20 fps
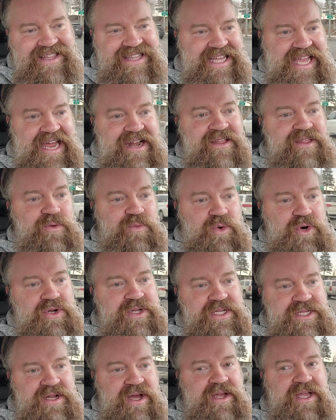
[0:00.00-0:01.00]
The end of the
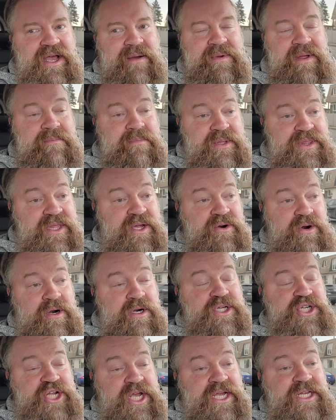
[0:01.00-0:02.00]
world is not coming, but there
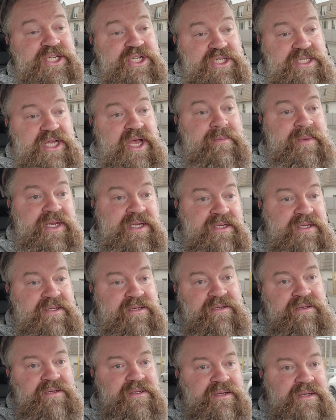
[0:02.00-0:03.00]
are changes coming.
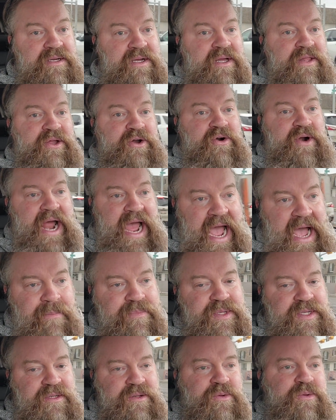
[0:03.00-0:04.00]
There are
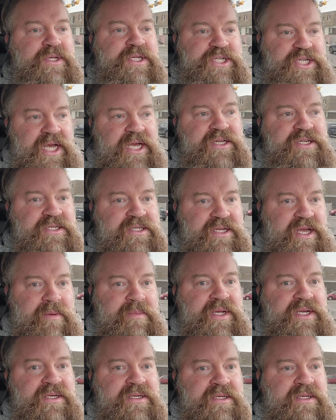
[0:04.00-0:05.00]
absolutely changes
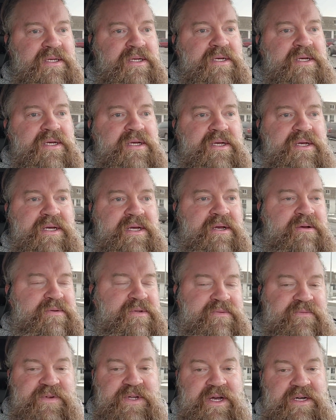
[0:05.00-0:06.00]
coming. I
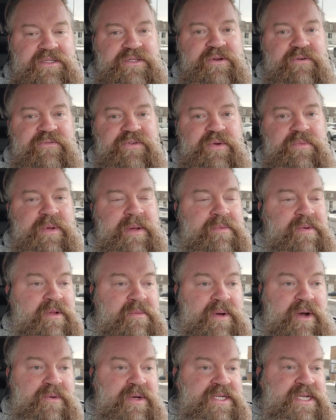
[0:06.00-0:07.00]
was talking to a few people
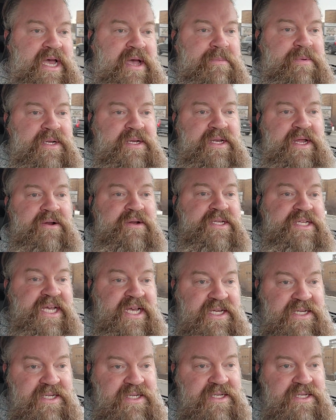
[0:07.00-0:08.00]
about what's happening down in
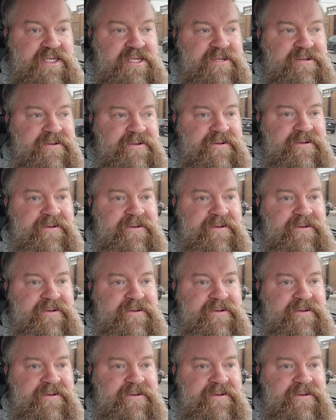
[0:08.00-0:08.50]
Texas,